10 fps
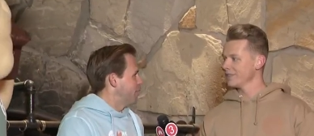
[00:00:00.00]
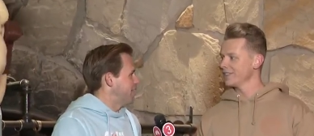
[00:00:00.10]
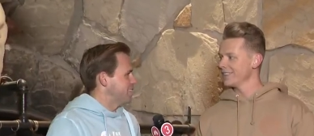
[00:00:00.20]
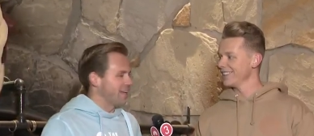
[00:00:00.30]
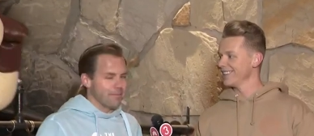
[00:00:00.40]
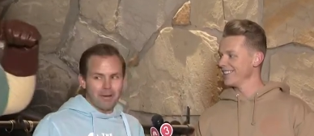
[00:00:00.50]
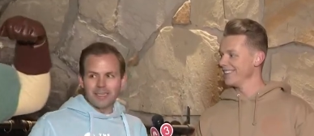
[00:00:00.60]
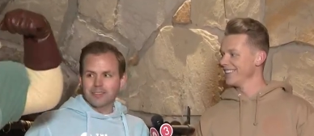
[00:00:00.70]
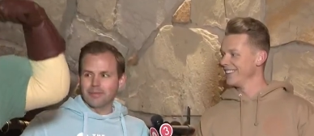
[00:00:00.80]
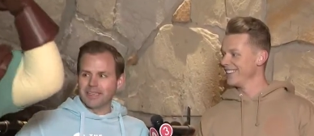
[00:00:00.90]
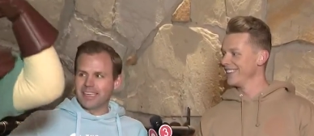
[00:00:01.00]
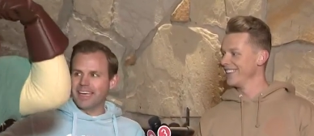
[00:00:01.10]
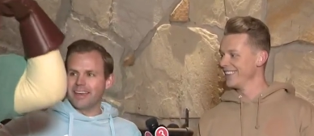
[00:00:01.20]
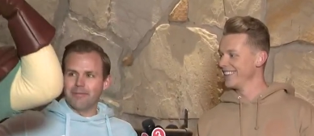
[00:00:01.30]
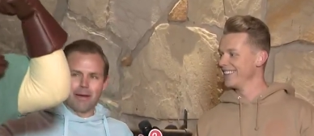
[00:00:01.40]
Speaker 1: weight as I can possibly
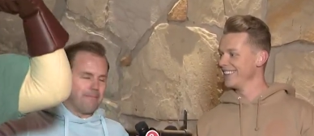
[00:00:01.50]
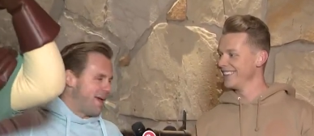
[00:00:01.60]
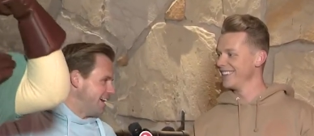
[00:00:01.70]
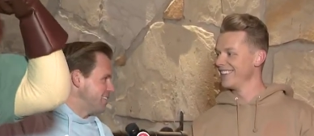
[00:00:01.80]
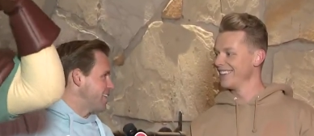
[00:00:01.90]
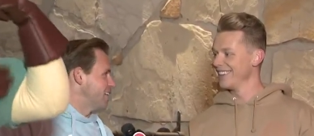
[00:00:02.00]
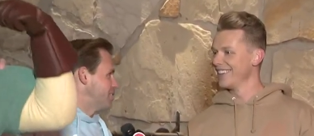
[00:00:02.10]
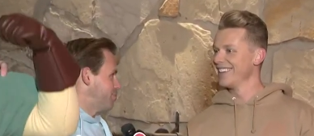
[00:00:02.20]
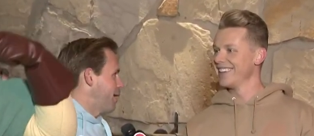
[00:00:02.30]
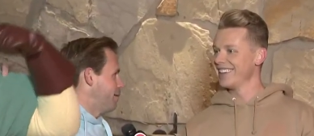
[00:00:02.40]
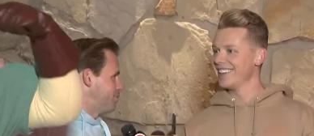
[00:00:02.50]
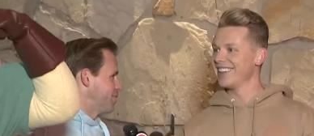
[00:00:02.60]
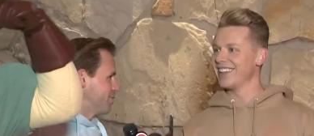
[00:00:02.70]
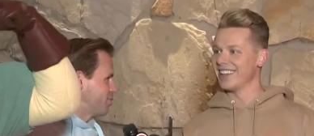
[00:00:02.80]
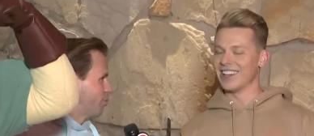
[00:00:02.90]
get. And my man's got some pipes
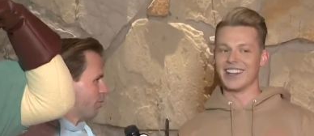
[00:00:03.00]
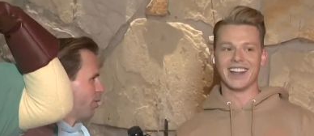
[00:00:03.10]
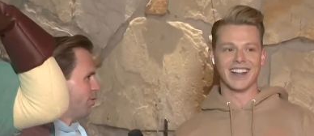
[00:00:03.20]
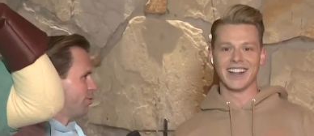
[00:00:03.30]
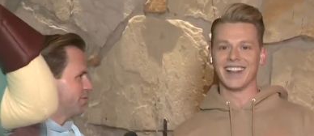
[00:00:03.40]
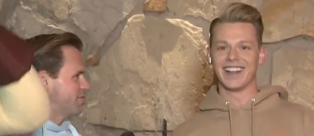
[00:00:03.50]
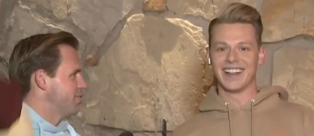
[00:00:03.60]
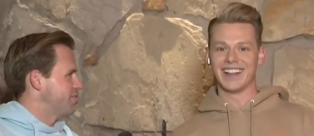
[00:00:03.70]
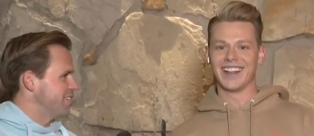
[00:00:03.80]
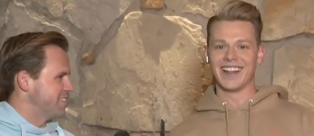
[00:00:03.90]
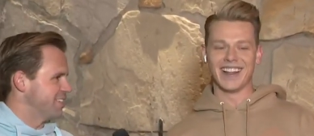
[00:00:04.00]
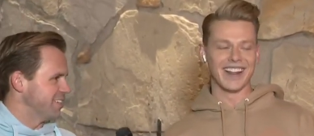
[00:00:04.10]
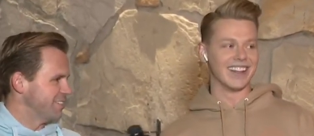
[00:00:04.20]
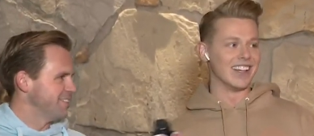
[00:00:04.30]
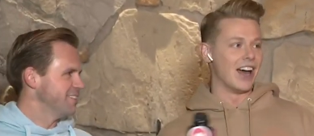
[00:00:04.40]
here, so we're rolling with Sir CC.
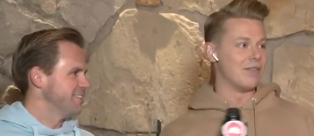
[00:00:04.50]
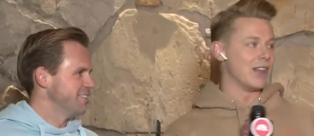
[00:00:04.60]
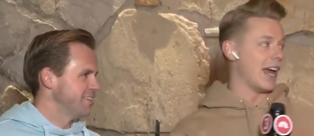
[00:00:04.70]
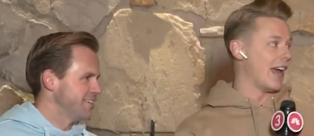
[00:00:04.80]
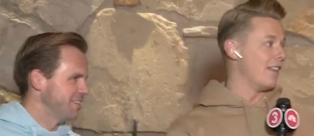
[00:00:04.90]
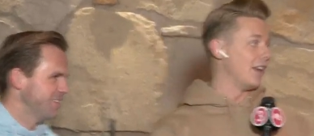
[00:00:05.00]
Speaker 2: Love that. And